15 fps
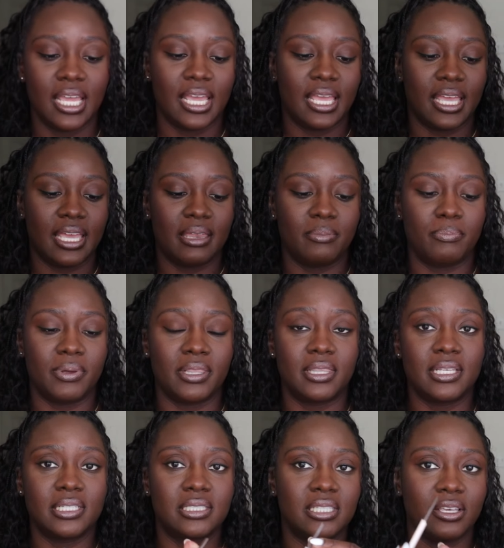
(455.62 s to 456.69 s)
And, but
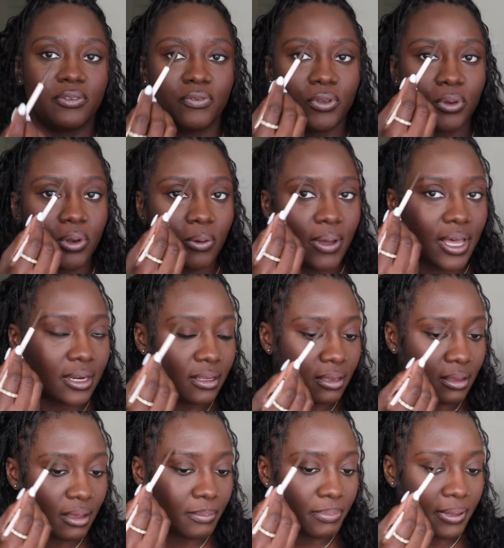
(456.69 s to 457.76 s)
this, if you know how
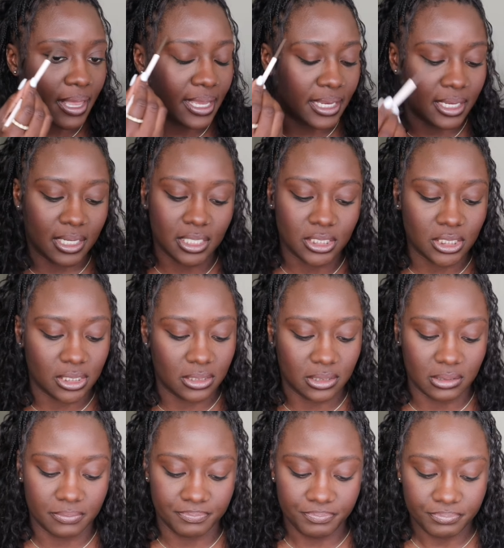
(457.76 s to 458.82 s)
to apply it, is
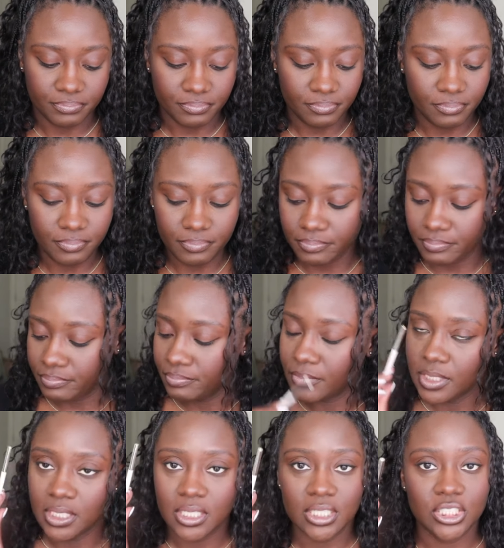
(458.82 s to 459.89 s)
just
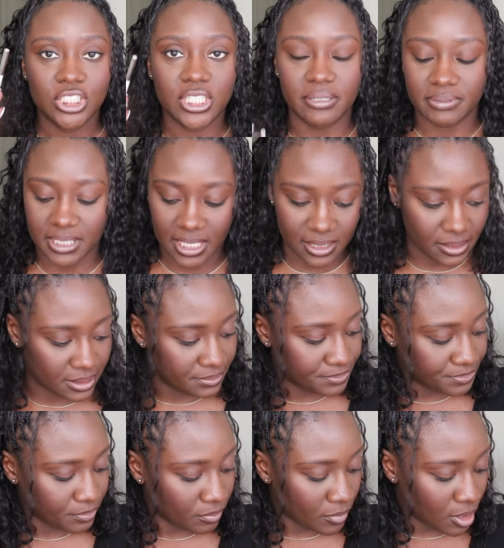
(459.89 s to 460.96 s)
chef's kiss.
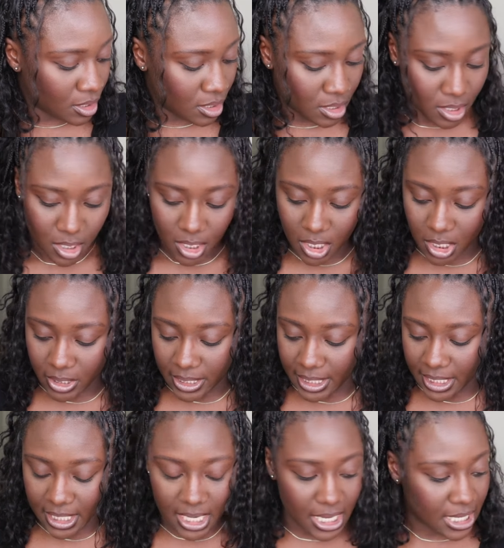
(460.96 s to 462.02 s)
All
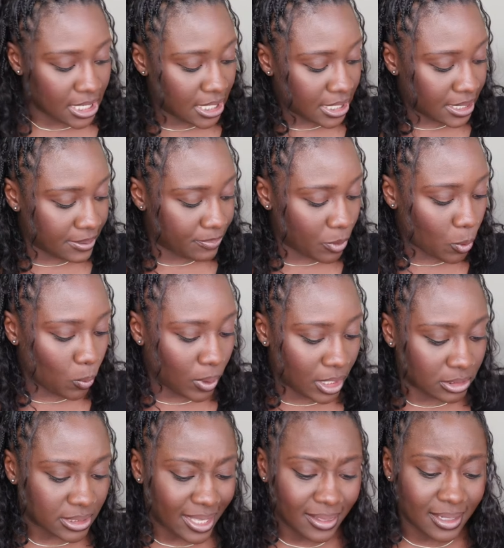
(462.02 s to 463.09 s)
right, um, what
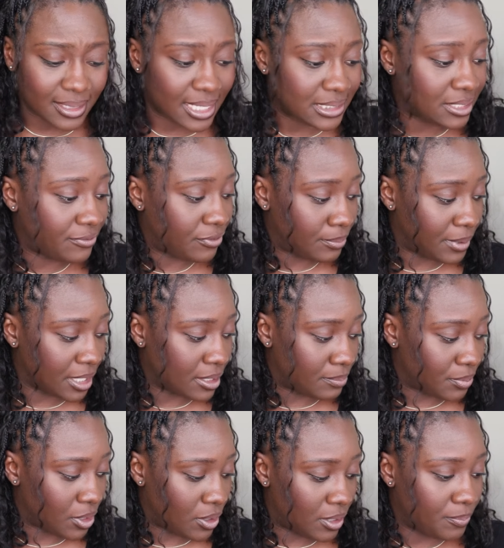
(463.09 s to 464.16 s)
else? I think that's it for
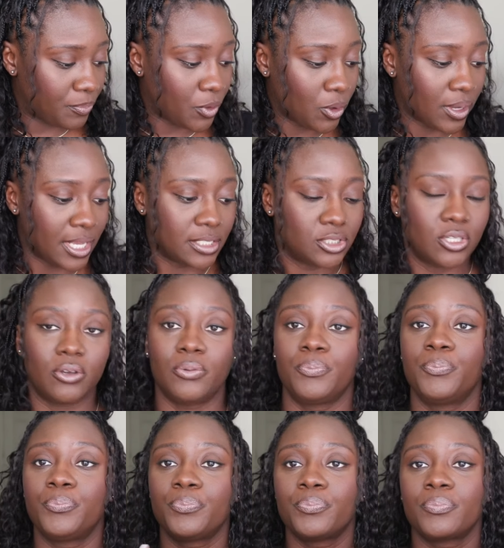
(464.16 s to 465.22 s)
makeup, y'all. Okay, so
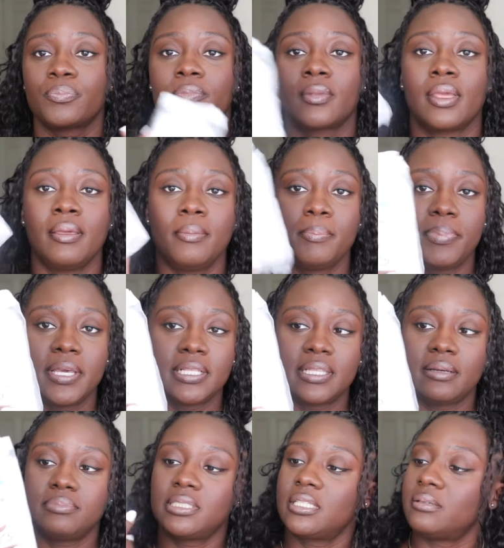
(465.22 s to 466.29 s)
picked
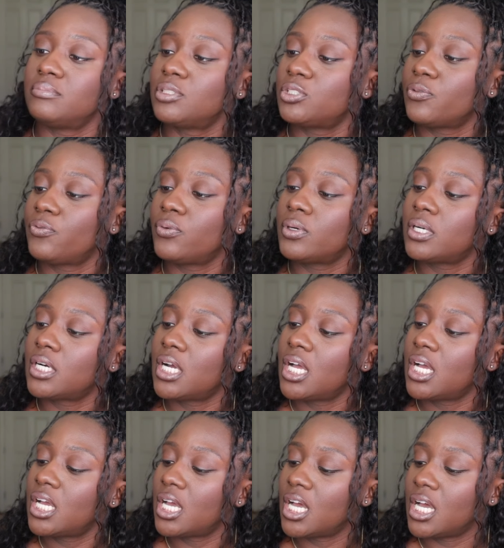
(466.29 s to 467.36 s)
up some
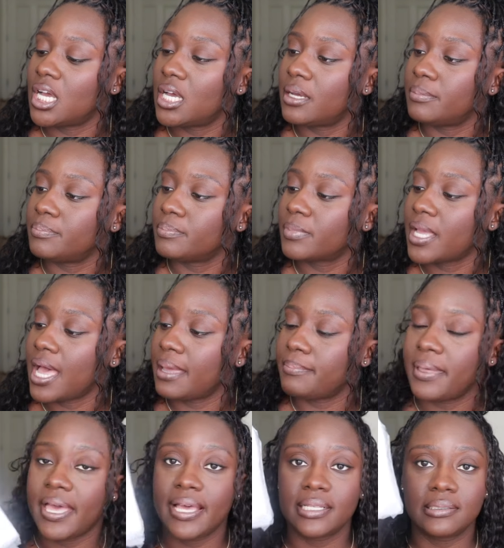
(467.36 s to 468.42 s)
Sephora um, cotton
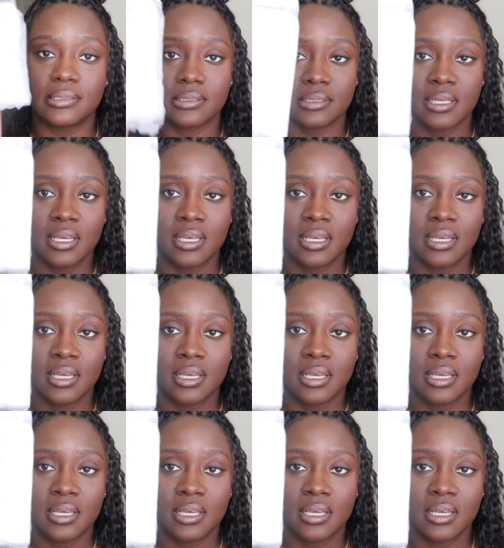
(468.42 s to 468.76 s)
pads.